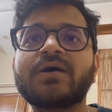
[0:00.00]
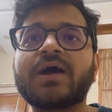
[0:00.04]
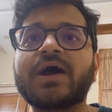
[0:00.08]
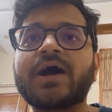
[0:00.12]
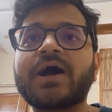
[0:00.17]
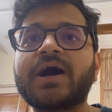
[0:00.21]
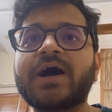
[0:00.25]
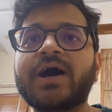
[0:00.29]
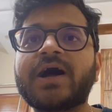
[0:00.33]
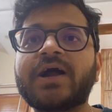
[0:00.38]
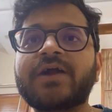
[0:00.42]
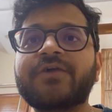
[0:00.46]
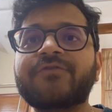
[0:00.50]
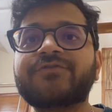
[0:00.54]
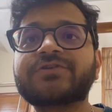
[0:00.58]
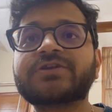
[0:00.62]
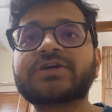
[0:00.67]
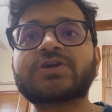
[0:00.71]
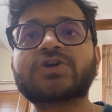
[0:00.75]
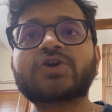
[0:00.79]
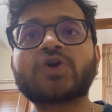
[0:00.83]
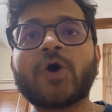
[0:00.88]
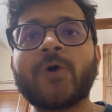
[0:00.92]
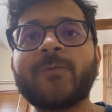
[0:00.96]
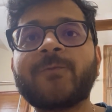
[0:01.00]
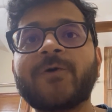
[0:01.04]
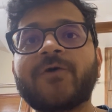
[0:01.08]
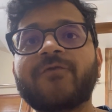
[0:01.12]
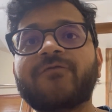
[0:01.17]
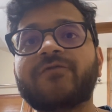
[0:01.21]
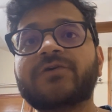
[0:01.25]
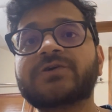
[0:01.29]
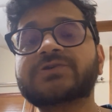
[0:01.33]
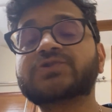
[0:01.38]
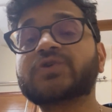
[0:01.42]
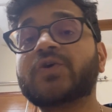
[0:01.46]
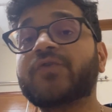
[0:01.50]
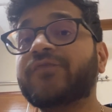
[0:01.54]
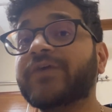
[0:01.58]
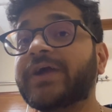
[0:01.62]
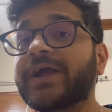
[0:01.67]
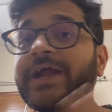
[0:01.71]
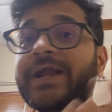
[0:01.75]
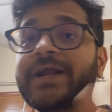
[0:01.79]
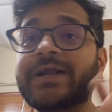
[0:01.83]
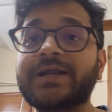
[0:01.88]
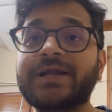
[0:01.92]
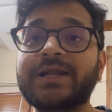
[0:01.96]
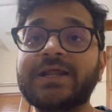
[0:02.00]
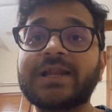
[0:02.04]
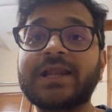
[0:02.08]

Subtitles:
And with a top offers of 80,